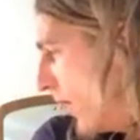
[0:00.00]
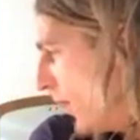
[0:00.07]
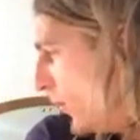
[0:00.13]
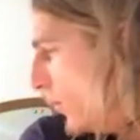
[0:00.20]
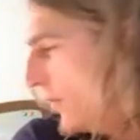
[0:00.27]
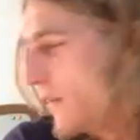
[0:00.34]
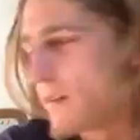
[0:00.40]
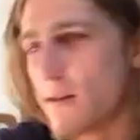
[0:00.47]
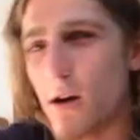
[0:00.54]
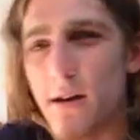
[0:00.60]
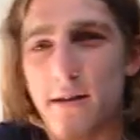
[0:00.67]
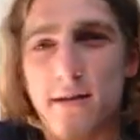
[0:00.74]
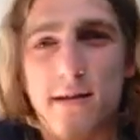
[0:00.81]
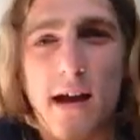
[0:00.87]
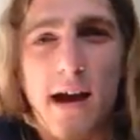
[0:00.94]
a
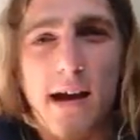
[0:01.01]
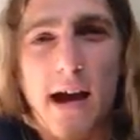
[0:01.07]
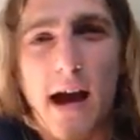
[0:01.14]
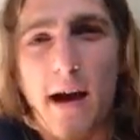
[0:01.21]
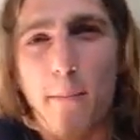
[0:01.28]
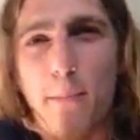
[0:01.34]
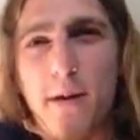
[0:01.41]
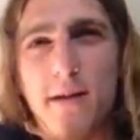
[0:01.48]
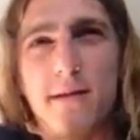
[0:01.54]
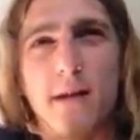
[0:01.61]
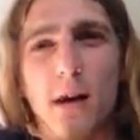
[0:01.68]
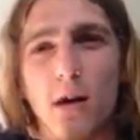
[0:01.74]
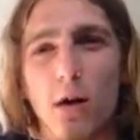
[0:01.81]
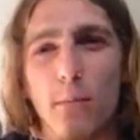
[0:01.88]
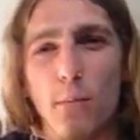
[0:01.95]
solid state amp, it's a
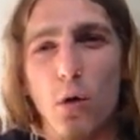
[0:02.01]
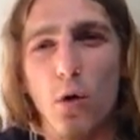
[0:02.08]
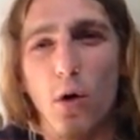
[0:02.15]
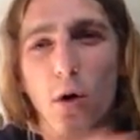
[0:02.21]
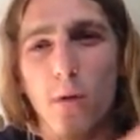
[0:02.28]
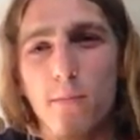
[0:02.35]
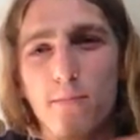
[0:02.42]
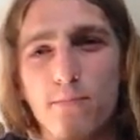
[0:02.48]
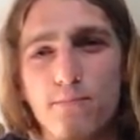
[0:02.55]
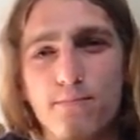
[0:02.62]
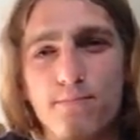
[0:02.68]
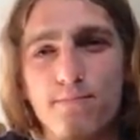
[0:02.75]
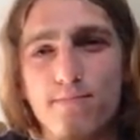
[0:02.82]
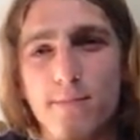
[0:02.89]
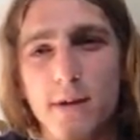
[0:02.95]
lot more
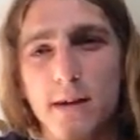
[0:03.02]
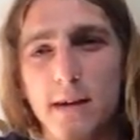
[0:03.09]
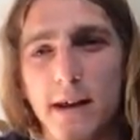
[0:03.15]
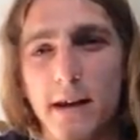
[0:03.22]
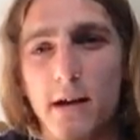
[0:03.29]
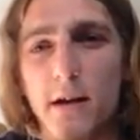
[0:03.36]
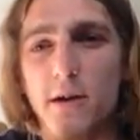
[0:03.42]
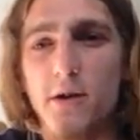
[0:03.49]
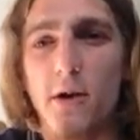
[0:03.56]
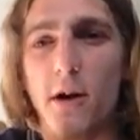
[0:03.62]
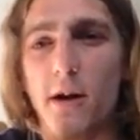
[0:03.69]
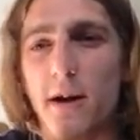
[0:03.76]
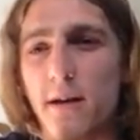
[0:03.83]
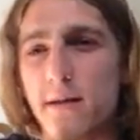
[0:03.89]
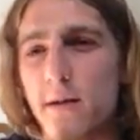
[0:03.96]
linear. You
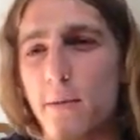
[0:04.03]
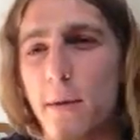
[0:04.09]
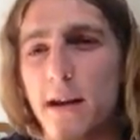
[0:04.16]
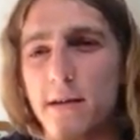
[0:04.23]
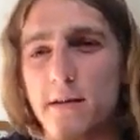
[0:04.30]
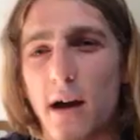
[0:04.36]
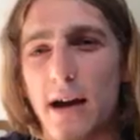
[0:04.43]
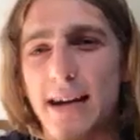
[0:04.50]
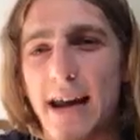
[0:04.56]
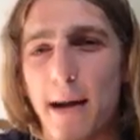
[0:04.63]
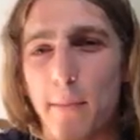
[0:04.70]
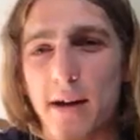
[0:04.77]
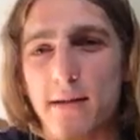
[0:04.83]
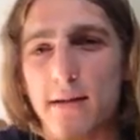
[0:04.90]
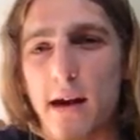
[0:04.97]
don't get so many
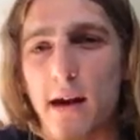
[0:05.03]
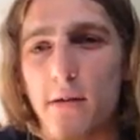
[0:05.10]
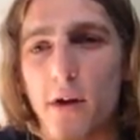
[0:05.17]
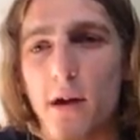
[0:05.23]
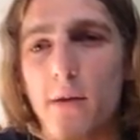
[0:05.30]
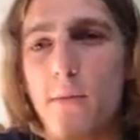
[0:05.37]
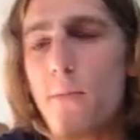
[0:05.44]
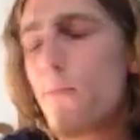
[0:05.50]
dynamics out of it.